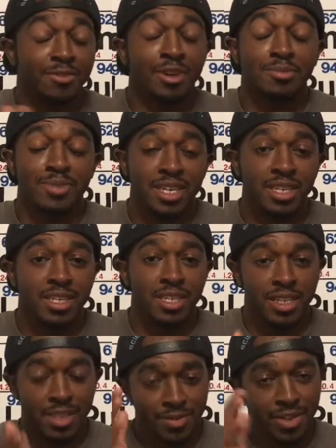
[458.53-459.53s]
I'm done
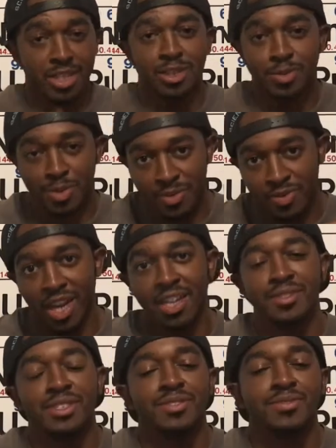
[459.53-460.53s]
here. The videos will
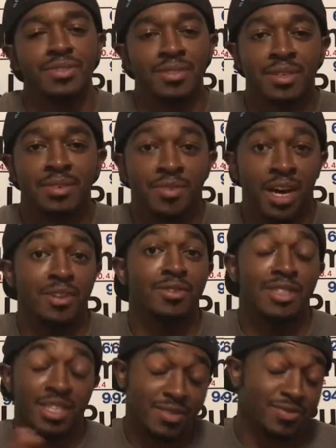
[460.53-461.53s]
follow
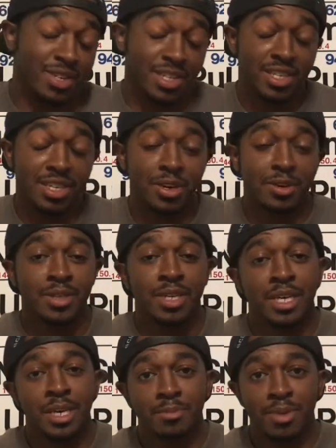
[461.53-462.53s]
this video.
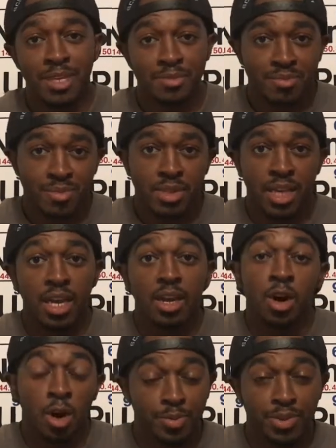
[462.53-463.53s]
But hey,
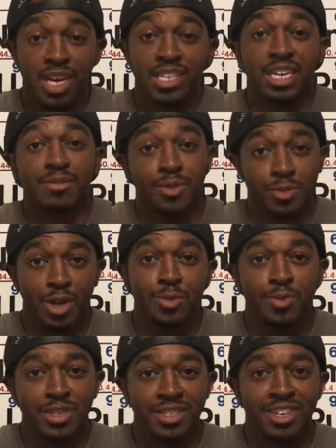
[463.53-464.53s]
hope you guys have a
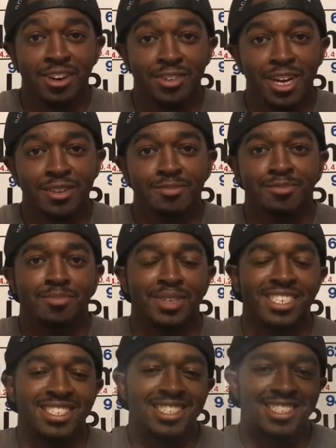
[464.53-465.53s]
great week. All right,
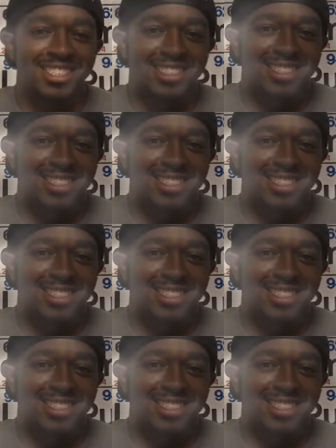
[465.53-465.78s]
peace.